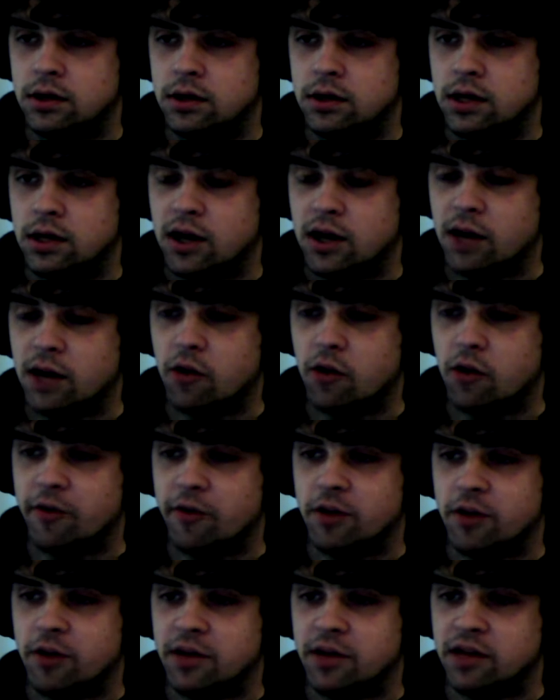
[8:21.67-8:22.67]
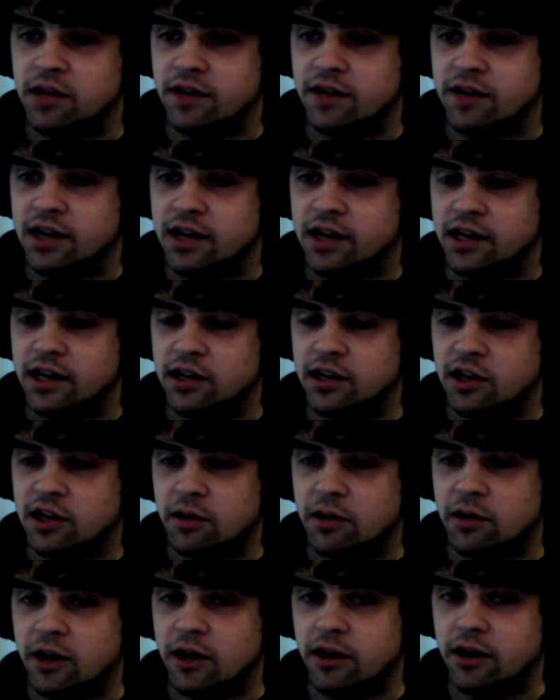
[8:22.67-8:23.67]
Kinda want to blow up the Ether Vial and kill the
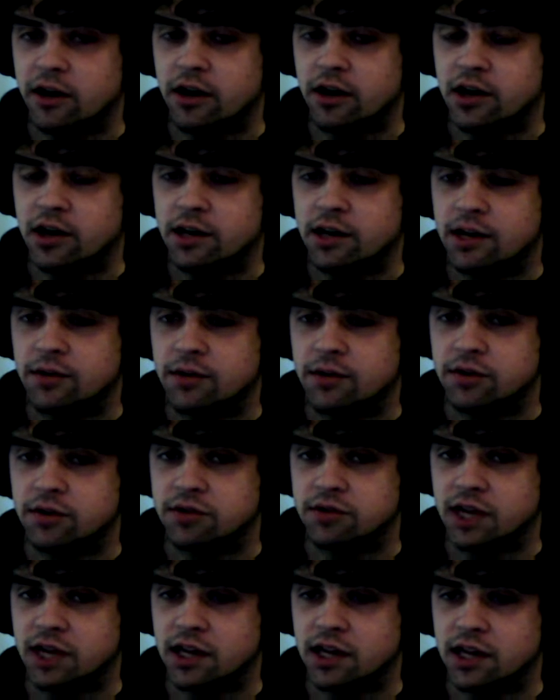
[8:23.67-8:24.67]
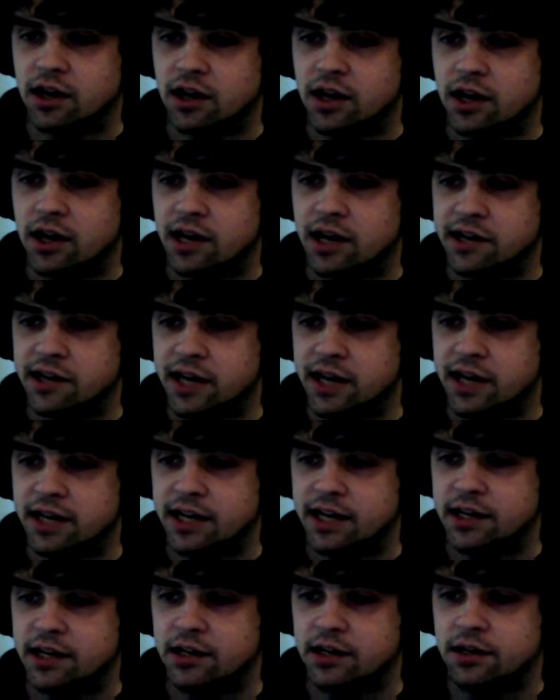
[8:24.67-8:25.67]
Noble Hierarch. I'm not too scared of the card he has in hand.
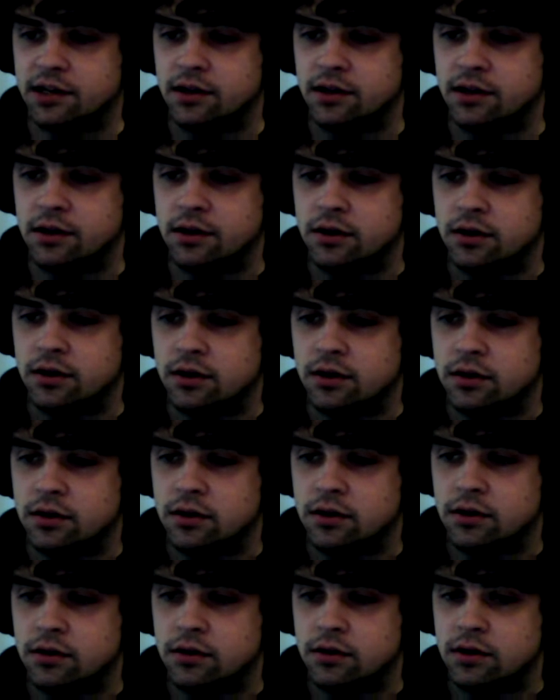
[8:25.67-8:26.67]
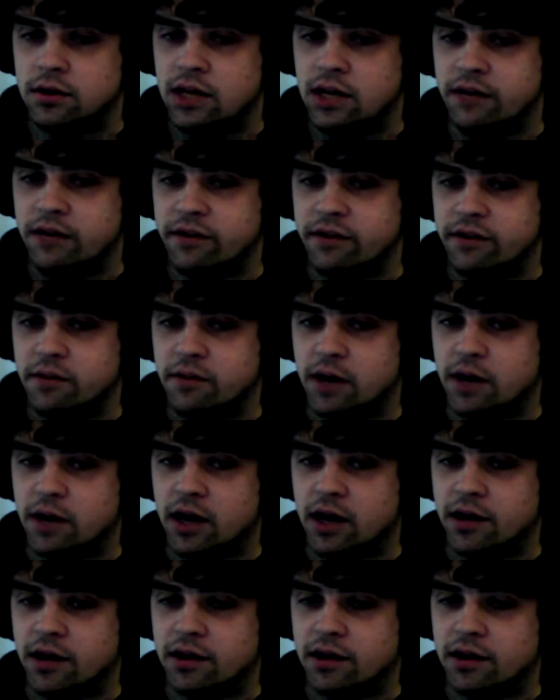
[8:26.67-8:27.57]
Even if it's Path.